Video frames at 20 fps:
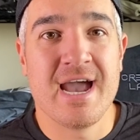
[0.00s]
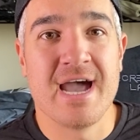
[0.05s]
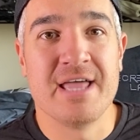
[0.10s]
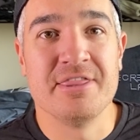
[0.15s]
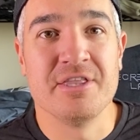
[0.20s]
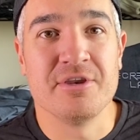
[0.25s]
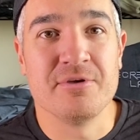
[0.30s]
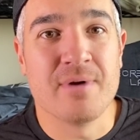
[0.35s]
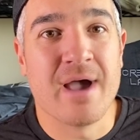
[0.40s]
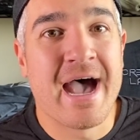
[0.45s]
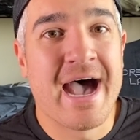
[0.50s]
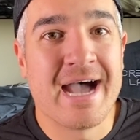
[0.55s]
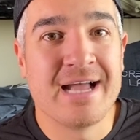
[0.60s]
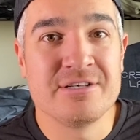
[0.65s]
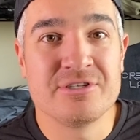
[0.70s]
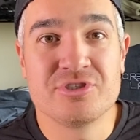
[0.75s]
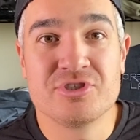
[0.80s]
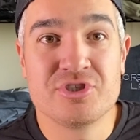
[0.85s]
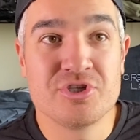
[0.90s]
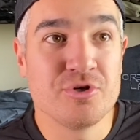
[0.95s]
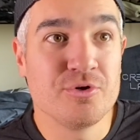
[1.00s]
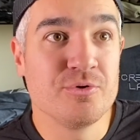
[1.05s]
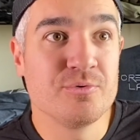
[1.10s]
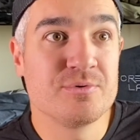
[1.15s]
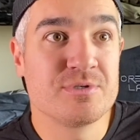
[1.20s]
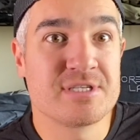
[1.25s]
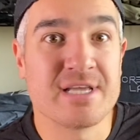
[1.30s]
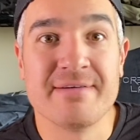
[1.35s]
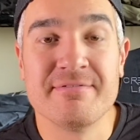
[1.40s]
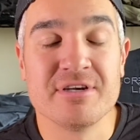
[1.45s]
and then you add
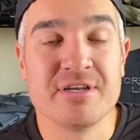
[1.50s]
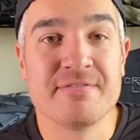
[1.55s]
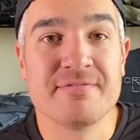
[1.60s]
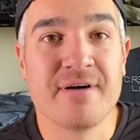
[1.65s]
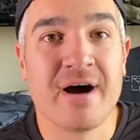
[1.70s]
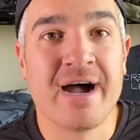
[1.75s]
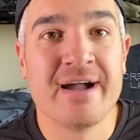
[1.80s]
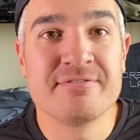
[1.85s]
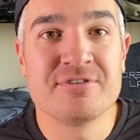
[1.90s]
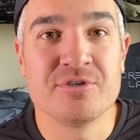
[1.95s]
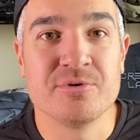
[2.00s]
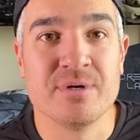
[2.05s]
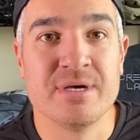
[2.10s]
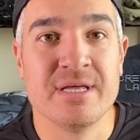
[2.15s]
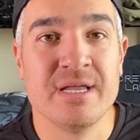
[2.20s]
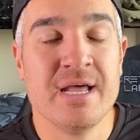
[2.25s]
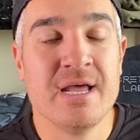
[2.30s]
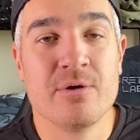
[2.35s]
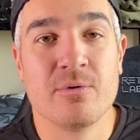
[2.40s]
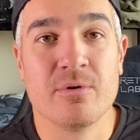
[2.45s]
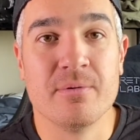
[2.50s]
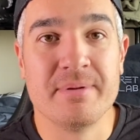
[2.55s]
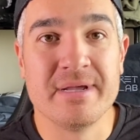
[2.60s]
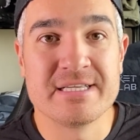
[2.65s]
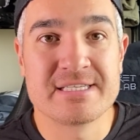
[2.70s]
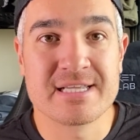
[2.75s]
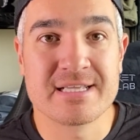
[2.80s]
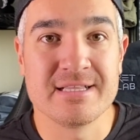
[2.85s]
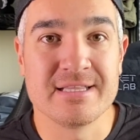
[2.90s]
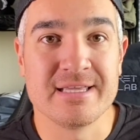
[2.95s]
275 to it, we're
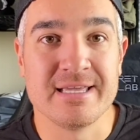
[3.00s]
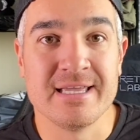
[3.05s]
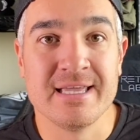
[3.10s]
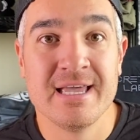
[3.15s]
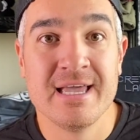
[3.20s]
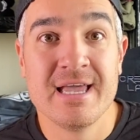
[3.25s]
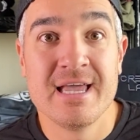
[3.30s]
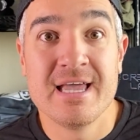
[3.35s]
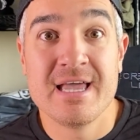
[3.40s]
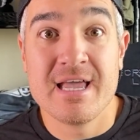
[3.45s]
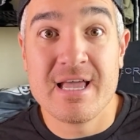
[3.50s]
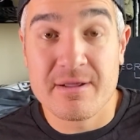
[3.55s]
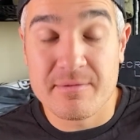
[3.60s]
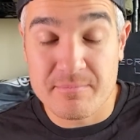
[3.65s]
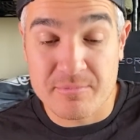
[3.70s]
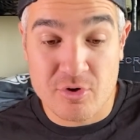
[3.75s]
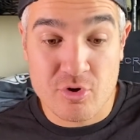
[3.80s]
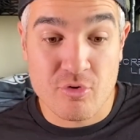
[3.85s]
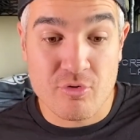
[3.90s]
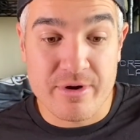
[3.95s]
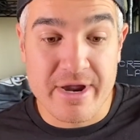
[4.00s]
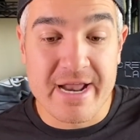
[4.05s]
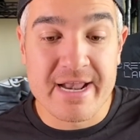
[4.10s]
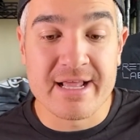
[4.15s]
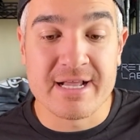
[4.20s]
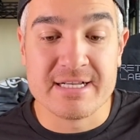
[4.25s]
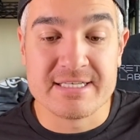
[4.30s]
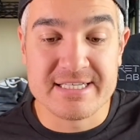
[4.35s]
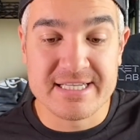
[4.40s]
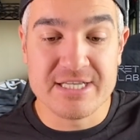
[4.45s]
basically
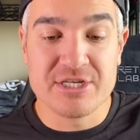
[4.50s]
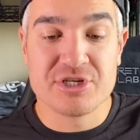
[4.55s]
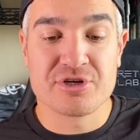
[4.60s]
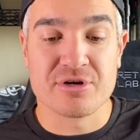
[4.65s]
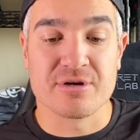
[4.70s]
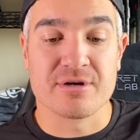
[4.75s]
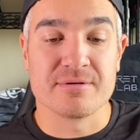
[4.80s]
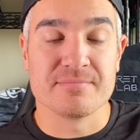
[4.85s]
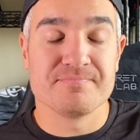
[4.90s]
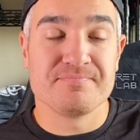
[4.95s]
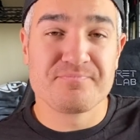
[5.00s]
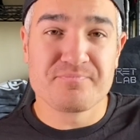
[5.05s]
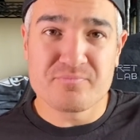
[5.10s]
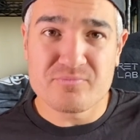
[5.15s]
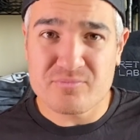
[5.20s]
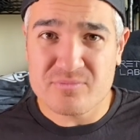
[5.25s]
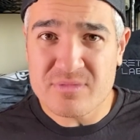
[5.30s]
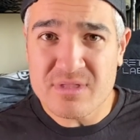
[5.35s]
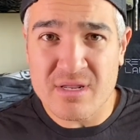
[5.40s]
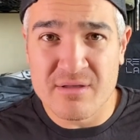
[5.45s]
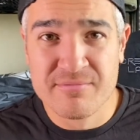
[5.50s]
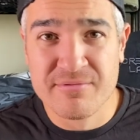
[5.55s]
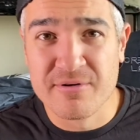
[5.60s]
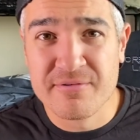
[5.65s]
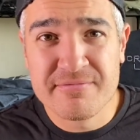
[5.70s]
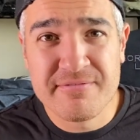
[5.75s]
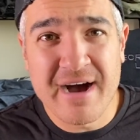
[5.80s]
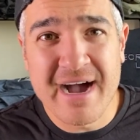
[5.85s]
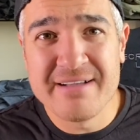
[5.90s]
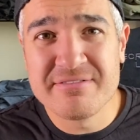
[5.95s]
creating a t-shirt for
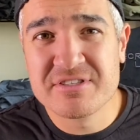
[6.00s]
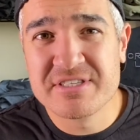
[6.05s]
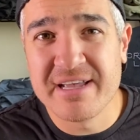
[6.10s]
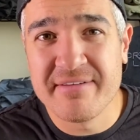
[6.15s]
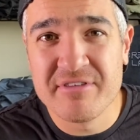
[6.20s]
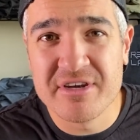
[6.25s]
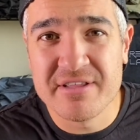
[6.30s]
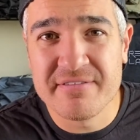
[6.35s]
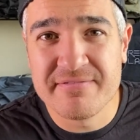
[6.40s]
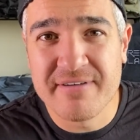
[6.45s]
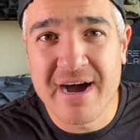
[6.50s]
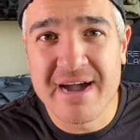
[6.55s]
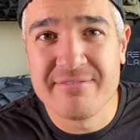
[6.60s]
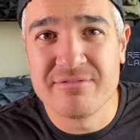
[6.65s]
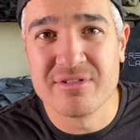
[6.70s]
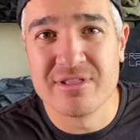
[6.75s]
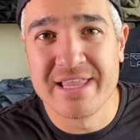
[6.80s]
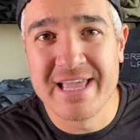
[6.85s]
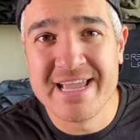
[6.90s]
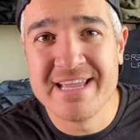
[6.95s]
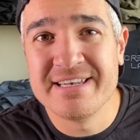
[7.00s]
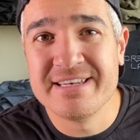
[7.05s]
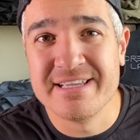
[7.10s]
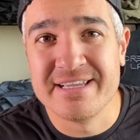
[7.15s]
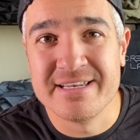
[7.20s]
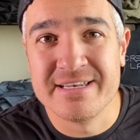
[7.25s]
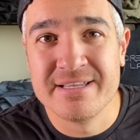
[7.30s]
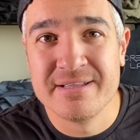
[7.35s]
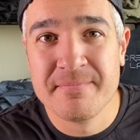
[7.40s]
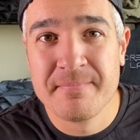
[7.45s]
575
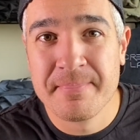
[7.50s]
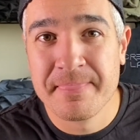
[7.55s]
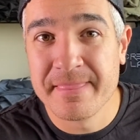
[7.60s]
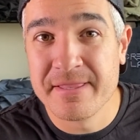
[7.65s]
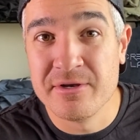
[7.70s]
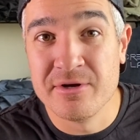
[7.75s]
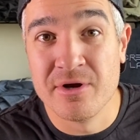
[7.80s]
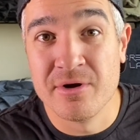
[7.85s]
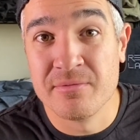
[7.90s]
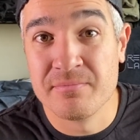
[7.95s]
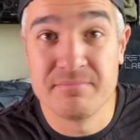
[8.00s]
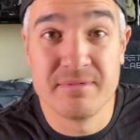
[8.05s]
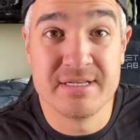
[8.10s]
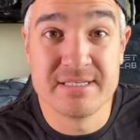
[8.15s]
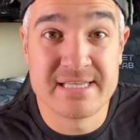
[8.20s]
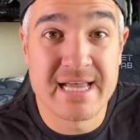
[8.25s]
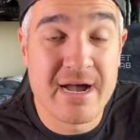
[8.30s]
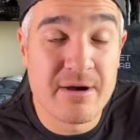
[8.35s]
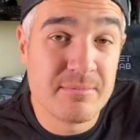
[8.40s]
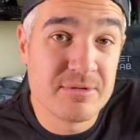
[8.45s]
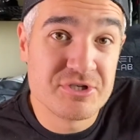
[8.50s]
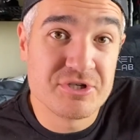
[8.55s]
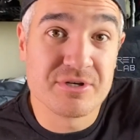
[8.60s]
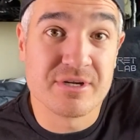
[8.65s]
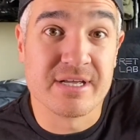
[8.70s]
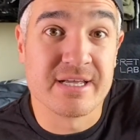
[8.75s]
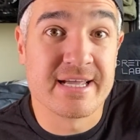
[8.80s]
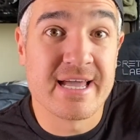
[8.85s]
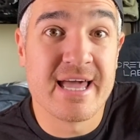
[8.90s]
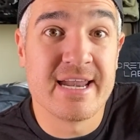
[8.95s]
landed, you know, is how much you
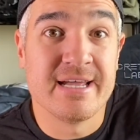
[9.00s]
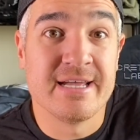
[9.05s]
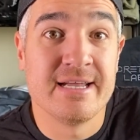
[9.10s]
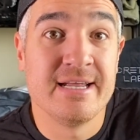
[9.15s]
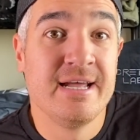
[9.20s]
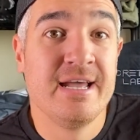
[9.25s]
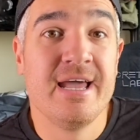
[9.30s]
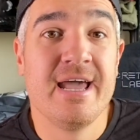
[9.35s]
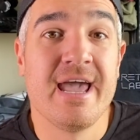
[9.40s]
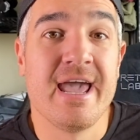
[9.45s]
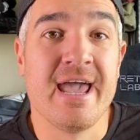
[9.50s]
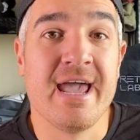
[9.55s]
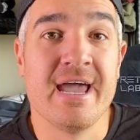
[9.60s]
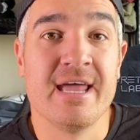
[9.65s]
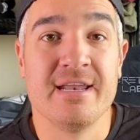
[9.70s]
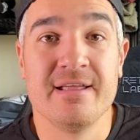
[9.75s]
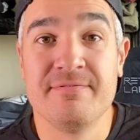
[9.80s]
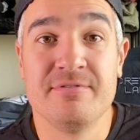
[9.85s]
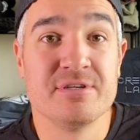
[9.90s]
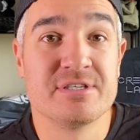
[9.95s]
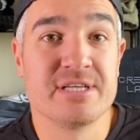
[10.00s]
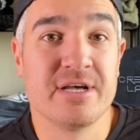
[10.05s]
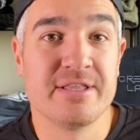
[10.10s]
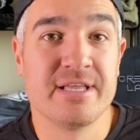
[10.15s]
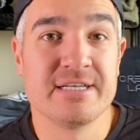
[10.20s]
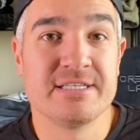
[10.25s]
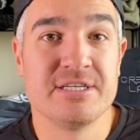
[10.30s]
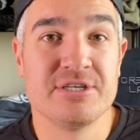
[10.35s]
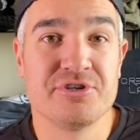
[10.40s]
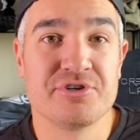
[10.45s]
can get it. And if you sell
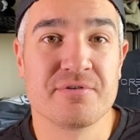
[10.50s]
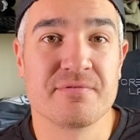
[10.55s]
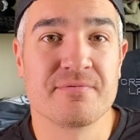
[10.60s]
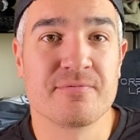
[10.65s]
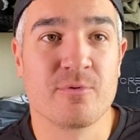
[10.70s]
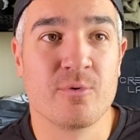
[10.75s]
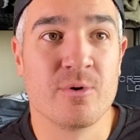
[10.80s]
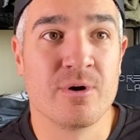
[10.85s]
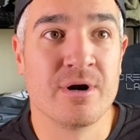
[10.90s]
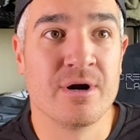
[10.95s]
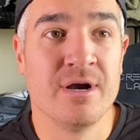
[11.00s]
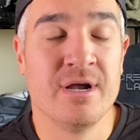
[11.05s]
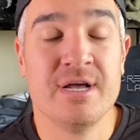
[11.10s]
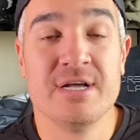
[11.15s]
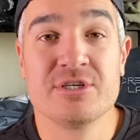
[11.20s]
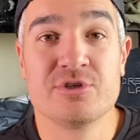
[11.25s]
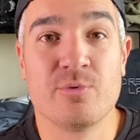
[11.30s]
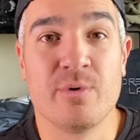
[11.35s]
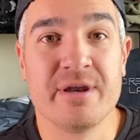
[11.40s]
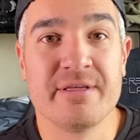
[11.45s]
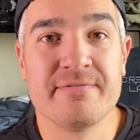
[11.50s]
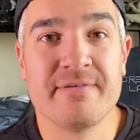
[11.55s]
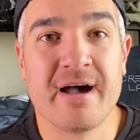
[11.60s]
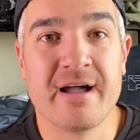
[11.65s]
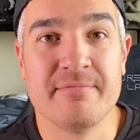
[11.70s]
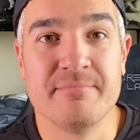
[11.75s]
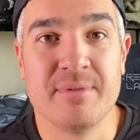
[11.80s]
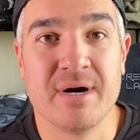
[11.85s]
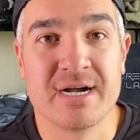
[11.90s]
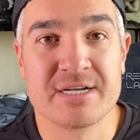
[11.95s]
that t-shirt for
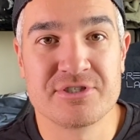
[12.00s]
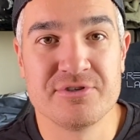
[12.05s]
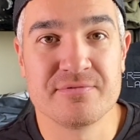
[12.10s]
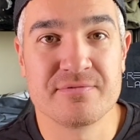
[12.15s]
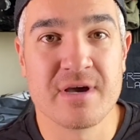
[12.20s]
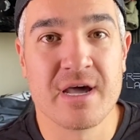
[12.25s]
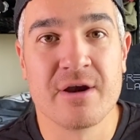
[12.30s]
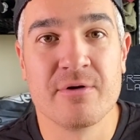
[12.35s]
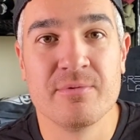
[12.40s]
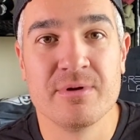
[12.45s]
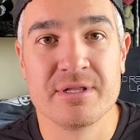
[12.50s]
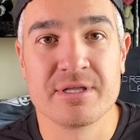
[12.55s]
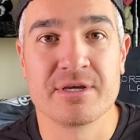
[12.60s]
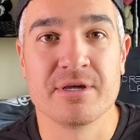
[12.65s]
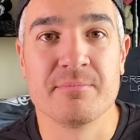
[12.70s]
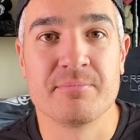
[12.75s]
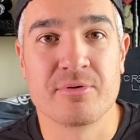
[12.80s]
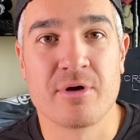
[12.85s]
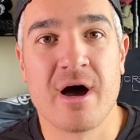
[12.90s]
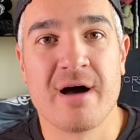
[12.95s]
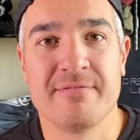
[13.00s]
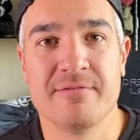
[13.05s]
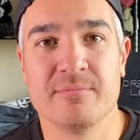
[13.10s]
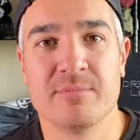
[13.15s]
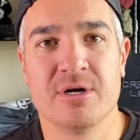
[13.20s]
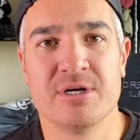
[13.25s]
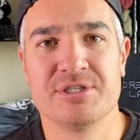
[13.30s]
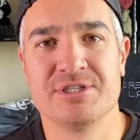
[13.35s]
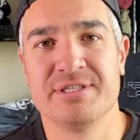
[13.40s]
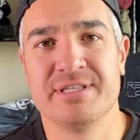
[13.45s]
25 bucks, you've got a really good profit
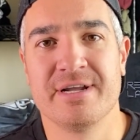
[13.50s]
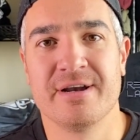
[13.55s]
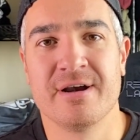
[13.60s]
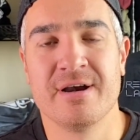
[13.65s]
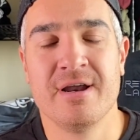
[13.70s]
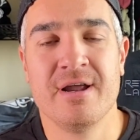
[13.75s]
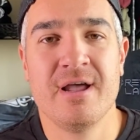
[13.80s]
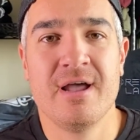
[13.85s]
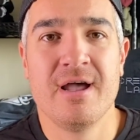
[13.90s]
margin there.